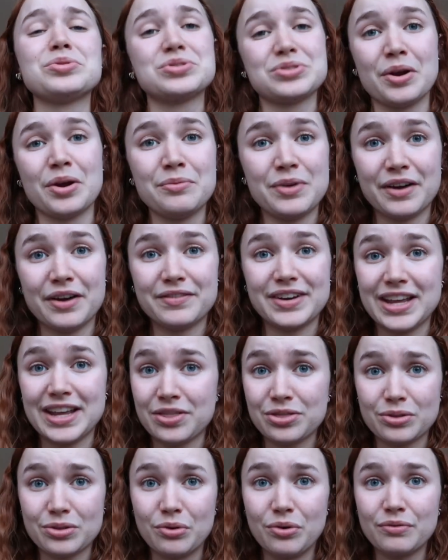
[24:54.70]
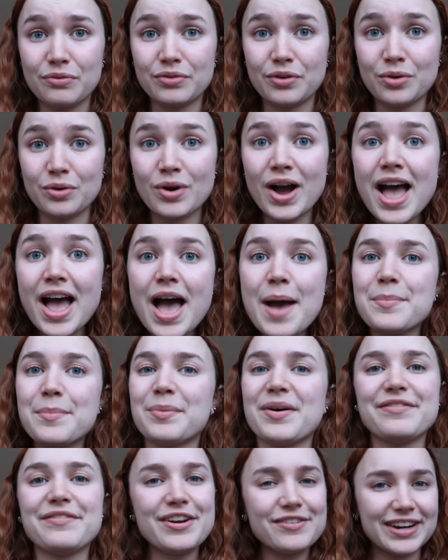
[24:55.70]
so lovely and thoughtful
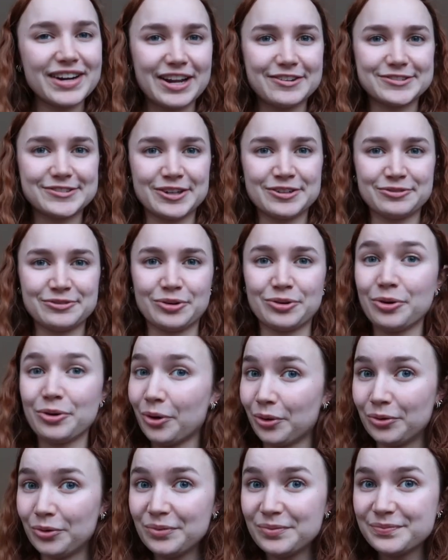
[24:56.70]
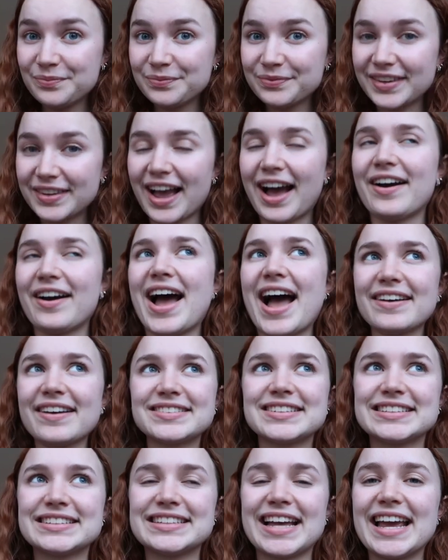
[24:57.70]
but my favorite gift overall I
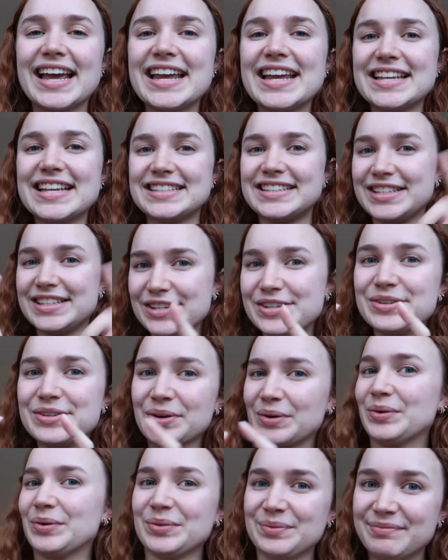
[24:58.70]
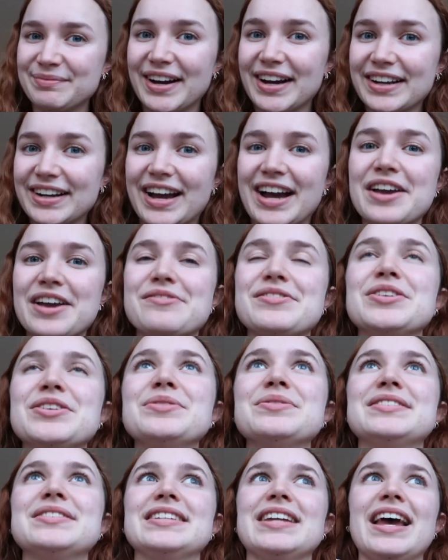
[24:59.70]
have to say is the unicorn mug. I have
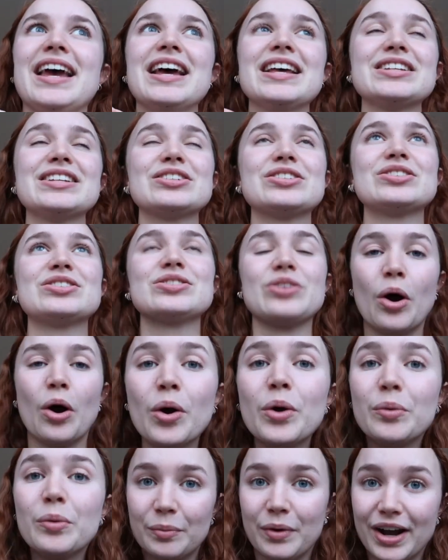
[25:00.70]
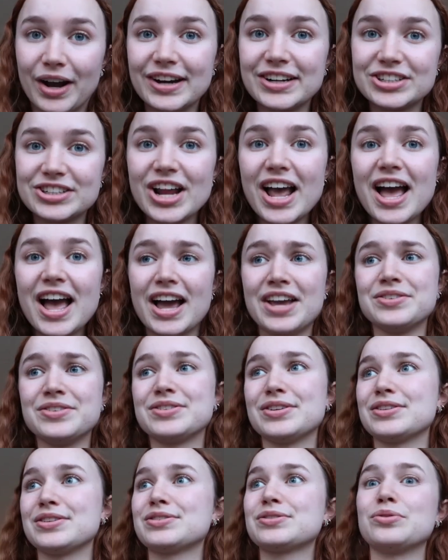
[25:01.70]
used it so much. I
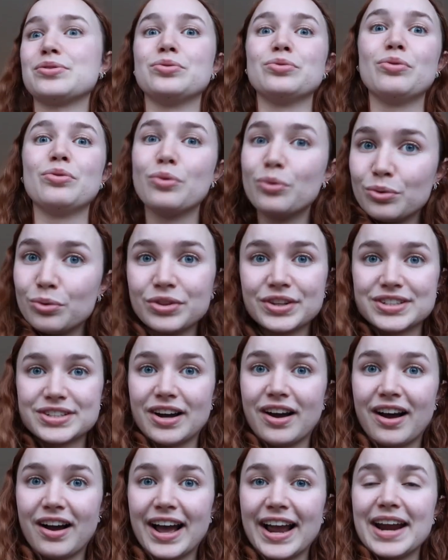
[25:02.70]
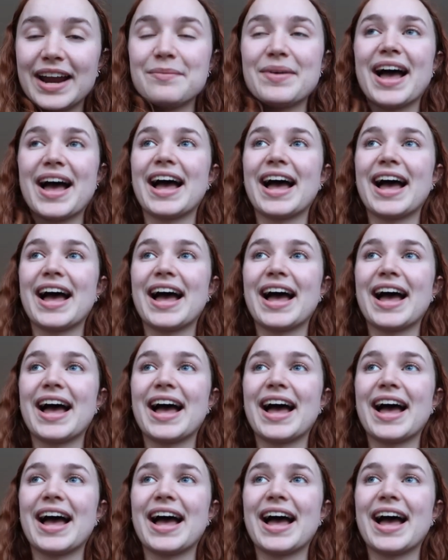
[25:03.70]
use it at school all the time